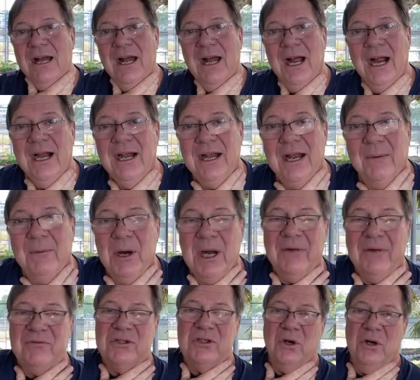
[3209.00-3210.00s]
and I'm going to
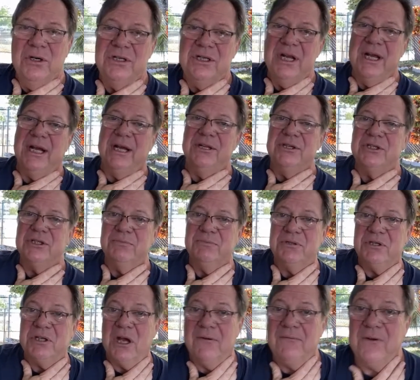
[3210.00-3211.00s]
have to start digging some
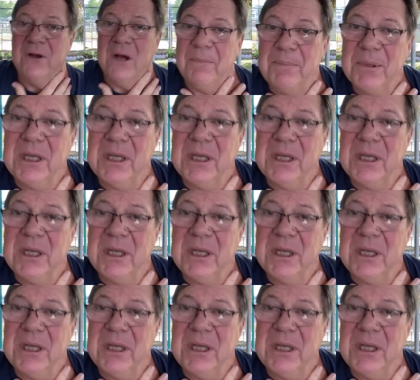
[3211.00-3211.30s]
stuff up